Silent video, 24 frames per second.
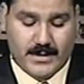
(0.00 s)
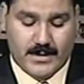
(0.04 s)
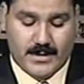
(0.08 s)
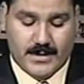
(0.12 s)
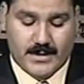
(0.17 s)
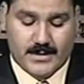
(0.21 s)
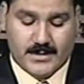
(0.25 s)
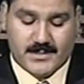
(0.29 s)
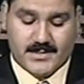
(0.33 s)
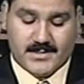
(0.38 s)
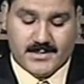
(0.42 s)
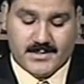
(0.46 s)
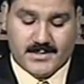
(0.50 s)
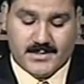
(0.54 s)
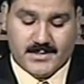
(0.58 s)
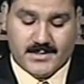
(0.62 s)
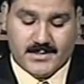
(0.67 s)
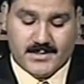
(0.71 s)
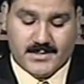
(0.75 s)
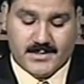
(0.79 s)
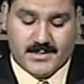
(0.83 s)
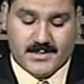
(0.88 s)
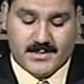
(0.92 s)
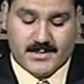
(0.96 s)
starting
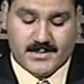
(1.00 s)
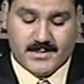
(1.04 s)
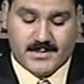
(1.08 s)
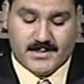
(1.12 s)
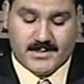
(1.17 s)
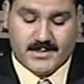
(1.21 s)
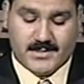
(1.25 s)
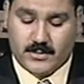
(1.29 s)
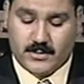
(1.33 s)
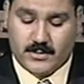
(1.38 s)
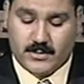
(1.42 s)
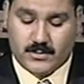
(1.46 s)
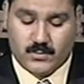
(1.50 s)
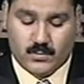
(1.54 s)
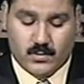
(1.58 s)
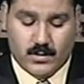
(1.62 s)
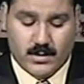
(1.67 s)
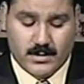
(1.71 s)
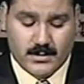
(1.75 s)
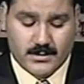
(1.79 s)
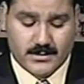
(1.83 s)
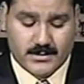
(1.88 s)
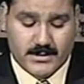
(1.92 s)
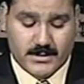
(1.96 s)
from the third
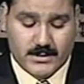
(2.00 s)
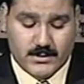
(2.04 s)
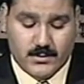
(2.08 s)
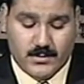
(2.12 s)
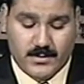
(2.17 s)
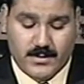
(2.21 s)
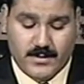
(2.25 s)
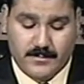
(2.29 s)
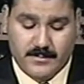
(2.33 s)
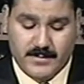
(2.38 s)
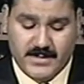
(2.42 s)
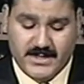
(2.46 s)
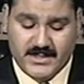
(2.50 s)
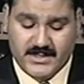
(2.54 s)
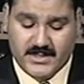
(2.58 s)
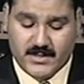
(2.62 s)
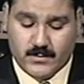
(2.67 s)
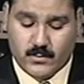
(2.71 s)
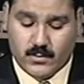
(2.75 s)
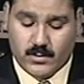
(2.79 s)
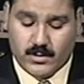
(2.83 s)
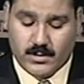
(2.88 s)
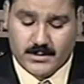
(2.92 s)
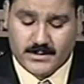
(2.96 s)
world to the medium
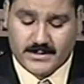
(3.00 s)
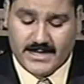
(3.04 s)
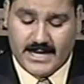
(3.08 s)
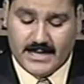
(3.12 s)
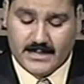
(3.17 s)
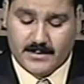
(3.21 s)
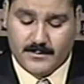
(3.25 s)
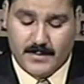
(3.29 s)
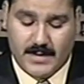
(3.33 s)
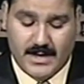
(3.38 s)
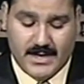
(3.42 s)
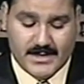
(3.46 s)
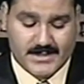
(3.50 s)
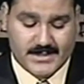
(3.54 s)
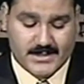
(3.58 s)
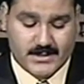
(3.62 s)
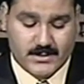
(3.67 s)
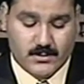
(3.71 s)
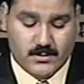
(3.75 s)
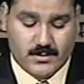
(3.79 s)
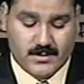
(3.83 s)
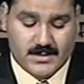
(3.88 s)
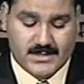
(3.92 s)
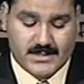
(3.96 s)
world and passing to
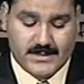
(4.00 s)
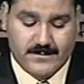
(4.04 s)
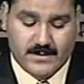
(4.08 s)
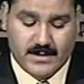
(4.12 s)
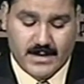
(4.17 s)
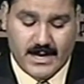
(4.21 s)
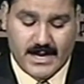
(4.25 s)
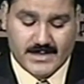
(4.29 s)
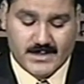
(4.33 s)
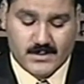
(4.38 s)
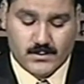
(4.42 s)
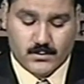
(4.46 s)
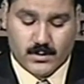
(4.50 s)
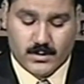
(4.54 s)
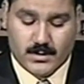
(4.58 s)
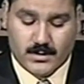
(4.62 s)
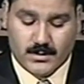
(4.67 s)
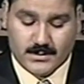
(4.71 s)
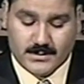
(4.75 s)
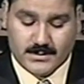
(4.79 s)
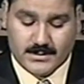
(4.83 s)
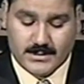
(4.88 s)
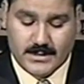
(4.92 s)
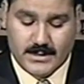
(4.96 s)
the civilized world,
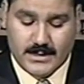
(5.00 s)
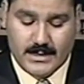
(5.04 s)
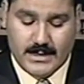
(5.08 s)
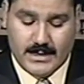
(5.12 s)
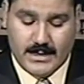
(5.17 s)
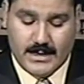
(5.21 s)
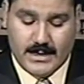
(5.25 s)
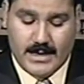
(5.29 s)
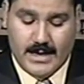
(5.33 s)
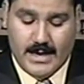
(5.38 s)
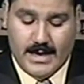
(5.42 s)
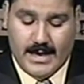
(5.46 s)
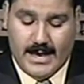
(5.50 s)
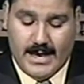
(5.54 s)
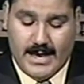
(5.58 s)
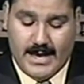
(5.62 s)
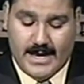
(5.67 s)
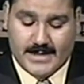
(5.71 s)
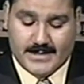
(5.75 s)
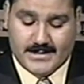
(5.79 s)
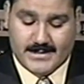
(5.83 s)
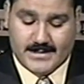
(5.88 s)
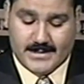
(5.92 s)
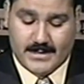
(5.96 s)

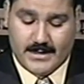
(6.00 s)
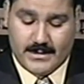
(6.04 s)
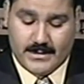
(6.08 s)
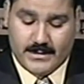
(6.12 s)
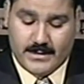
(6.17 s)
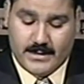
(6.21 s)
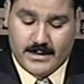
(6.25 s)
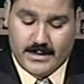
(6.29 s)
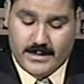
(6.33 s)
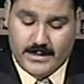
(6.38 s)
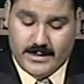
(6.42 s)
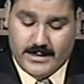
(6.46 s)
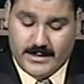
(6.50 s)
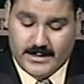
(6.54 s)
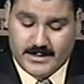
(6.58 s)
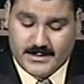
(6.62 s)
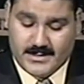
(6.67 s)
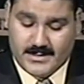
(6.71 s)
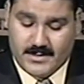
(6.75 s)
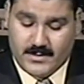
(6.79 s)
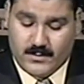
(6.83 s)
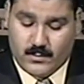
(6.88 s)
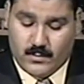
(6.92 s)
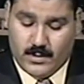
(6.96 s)
as is the
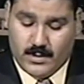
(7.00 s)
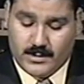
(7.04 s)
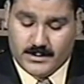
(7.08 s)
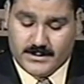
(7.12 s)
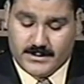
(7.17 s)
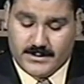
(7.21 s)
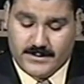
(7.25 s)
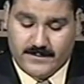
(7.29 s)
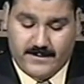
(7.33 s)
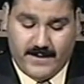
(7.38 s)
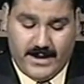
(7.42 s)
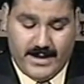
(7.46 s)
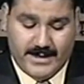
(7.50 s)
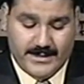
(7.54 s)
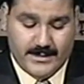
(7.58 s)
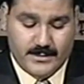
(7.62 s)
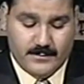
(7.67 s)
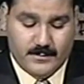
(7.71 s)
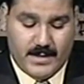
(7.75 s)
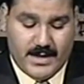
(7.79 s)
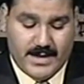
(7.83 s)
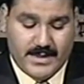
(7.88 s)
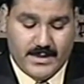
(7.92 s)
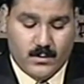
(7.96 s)
world divided by
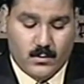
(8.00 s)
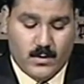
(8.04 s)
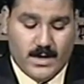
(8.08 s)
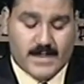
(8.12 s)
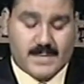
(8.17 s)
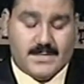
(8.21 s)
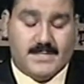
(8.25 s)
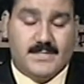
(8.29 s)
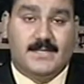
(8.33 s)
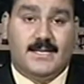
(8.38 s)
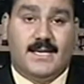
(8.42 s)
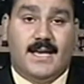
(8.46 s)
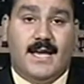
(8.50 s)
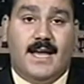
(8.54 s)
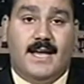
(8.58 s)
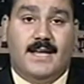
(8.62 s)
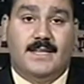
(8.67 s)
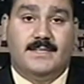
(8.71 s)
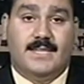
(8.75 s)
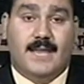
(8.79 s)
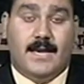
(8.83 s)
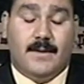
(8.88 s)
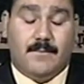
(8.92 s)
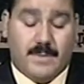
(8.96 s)
the West and
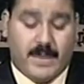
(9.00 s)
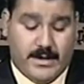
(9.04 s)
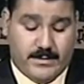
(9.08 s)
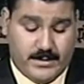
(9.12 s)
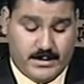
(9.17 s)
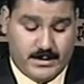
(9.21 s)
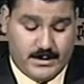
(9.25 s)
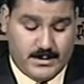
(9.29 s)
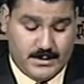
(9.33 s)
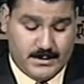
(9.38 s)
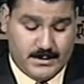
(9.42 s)
America.